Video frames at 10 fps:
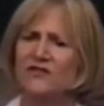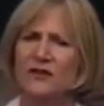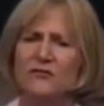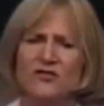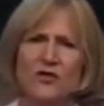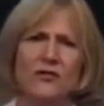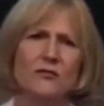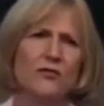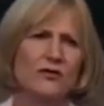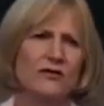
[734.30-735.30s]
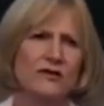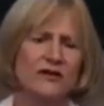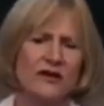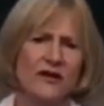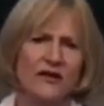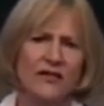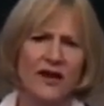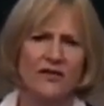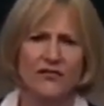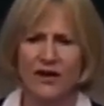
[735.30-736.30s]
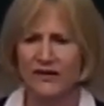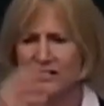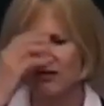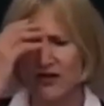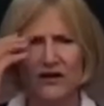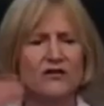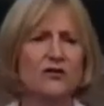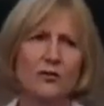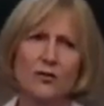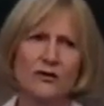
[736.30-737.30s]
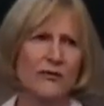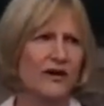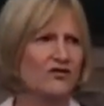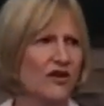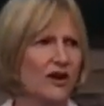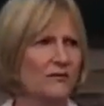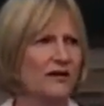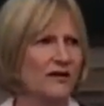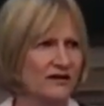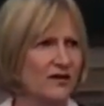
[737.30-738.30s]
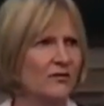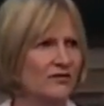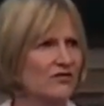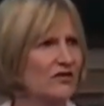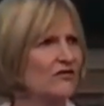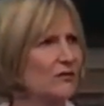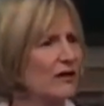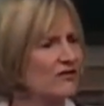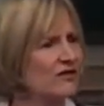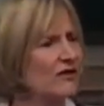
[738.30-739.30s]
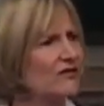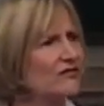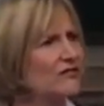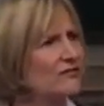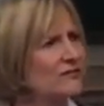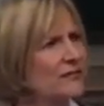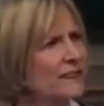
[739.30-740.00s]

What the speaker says: It seemed so important that I finally decided to quit my job and to go and see for myself.